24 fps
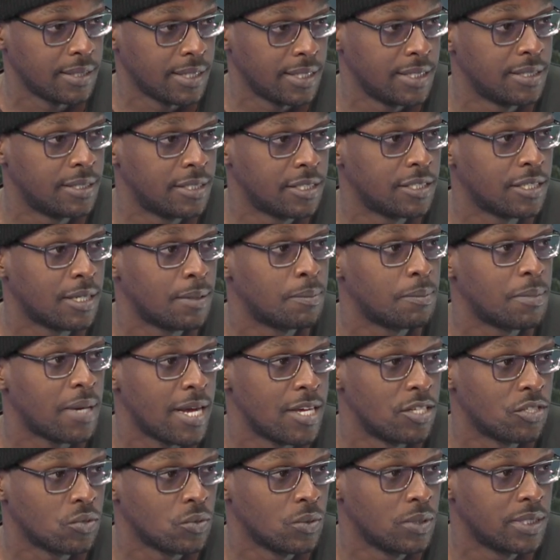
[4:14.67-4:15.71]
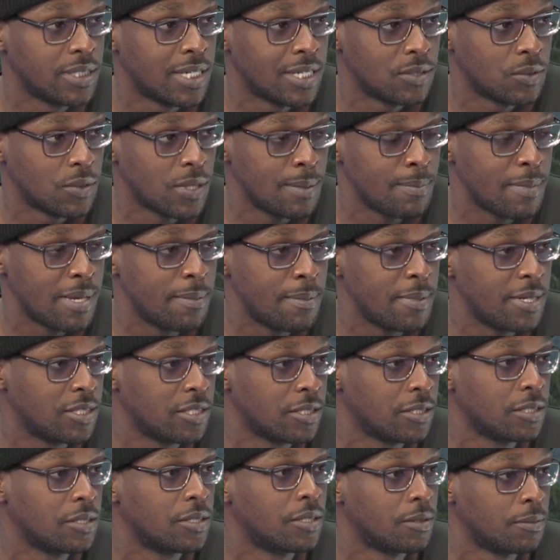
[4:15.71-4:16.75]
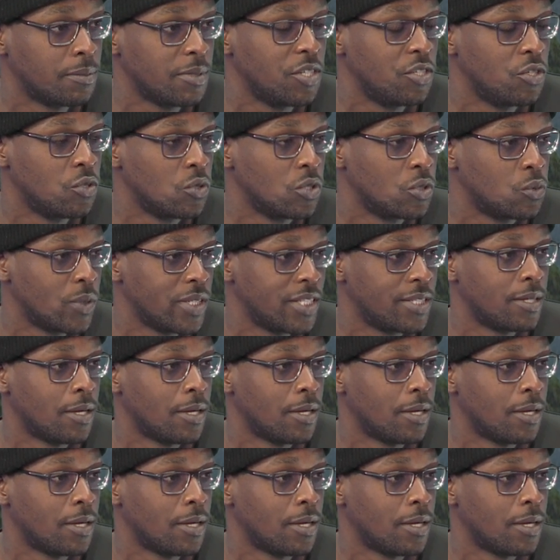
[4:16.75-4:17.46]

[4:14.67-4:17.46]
into some high schools as well, maybe to be used with